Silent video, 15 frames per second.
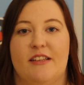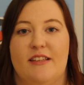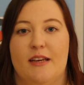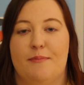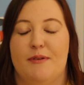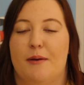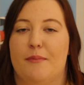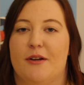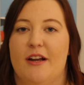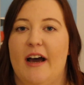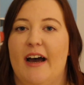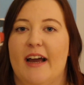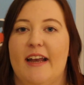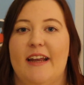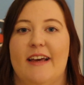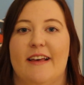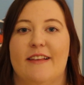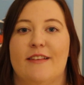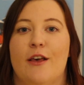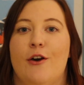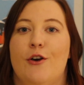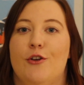tip number 9
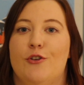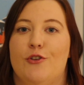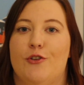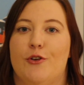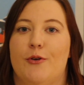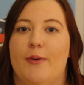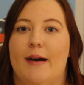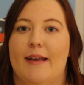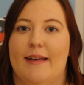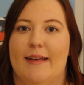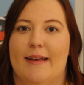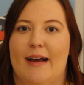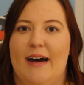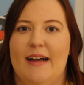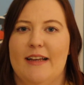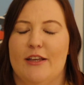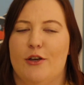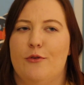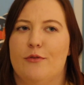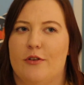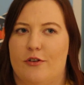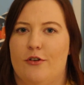is to not
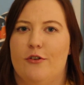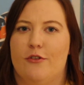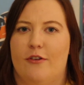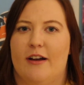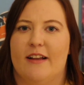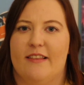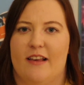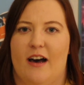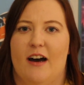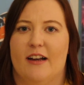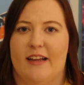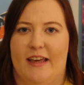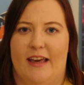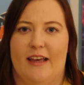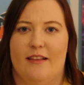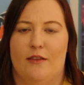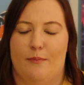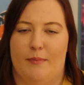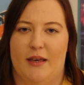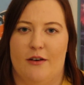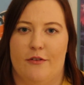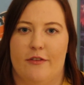use adult credits on kids'
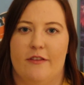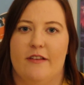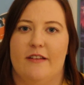meals.